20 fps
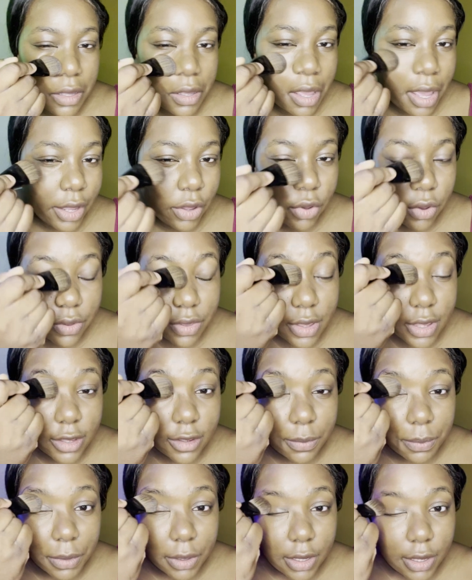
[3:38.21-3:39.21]
I got
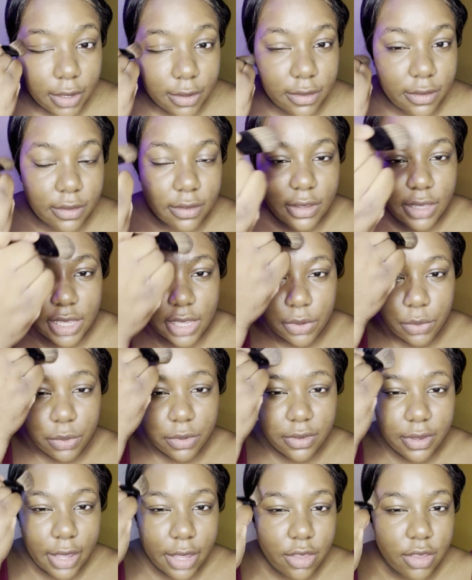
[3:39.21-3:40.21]
this because Sleek
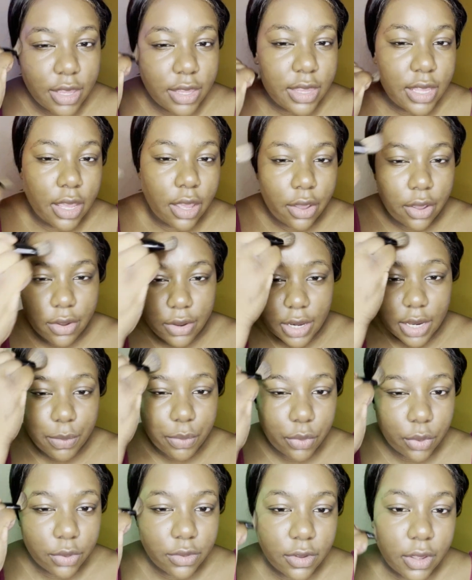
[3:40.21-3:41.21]
was actually the only
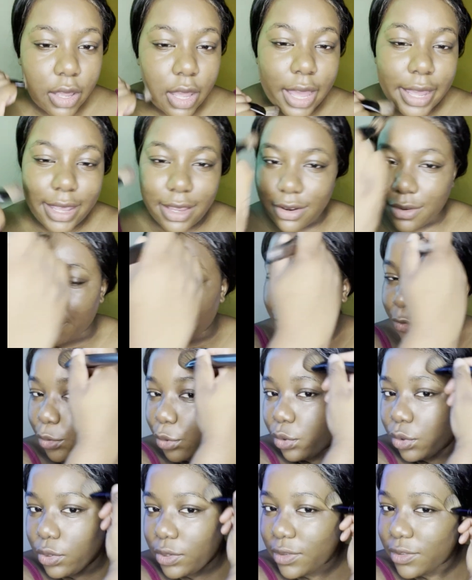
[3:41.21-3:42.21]
product I could
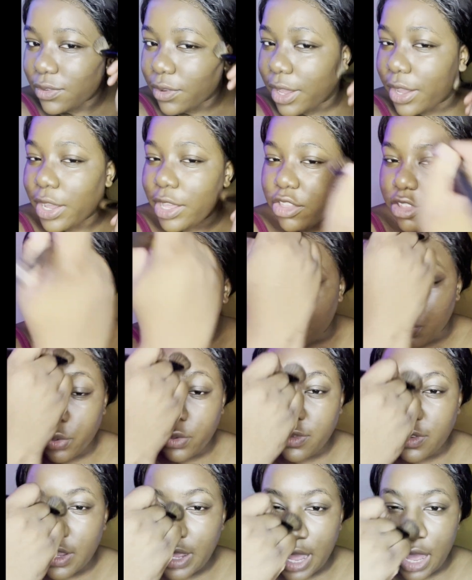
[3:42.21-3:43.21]
afford, so I actually
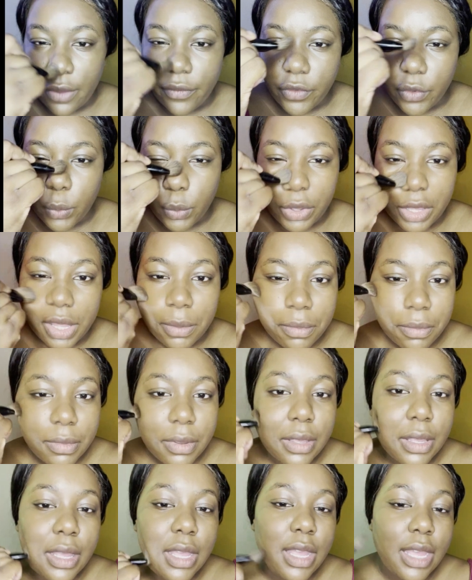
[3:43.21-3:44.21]
bought it out of a whim,